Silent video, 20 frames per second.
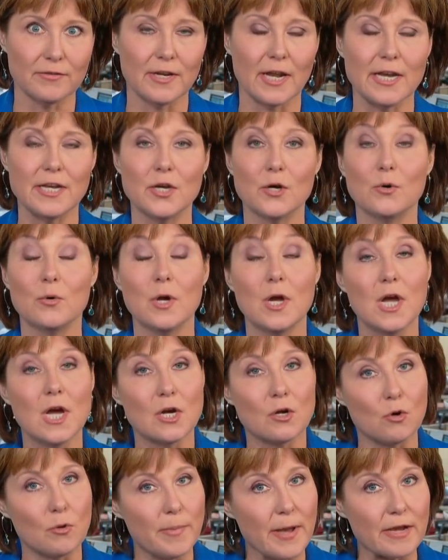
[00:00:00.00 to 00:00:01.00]
and I know
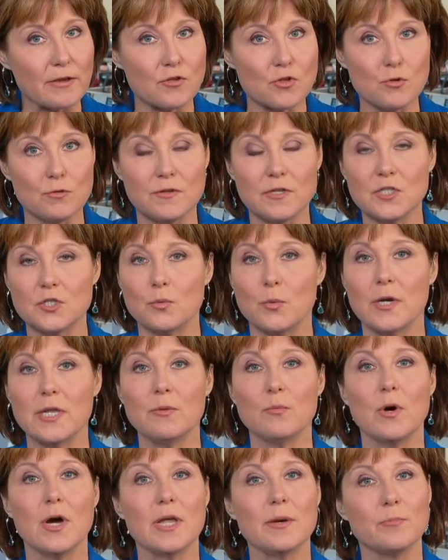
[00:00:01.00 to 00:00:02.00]
Quebec's choosing
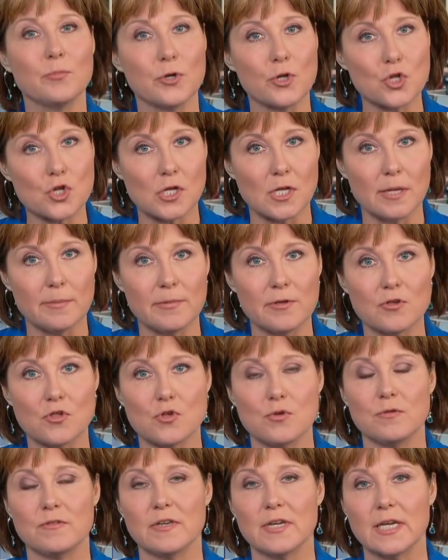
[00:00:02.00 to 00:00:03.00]
21, British Columbia's
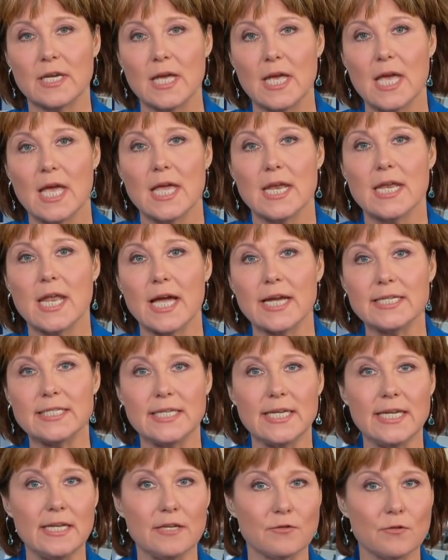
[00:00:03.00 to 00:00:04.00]
choosing
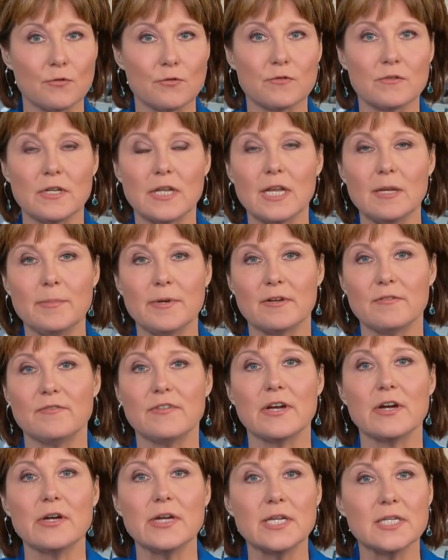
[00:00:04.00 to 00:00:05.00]
19, so there's a little bit of
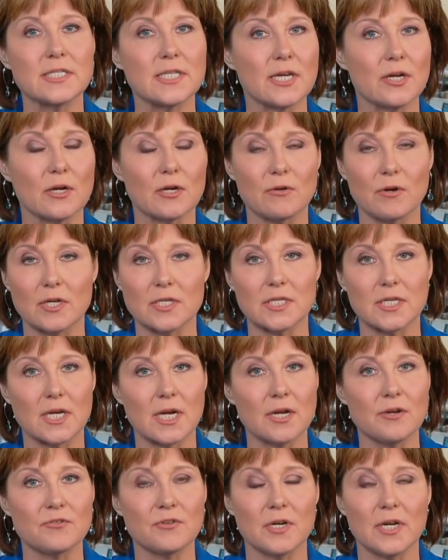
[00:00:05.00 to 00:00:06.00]
variance there across the
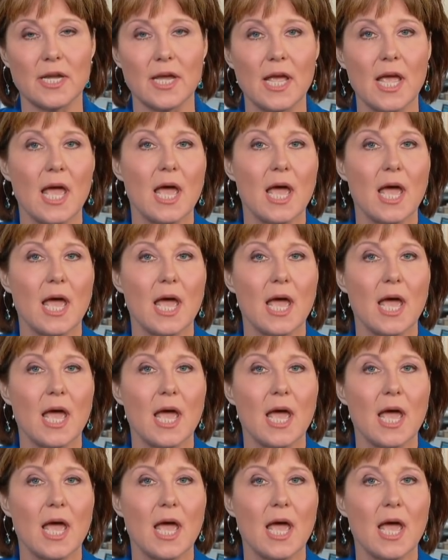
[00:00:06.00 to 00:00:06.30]
country.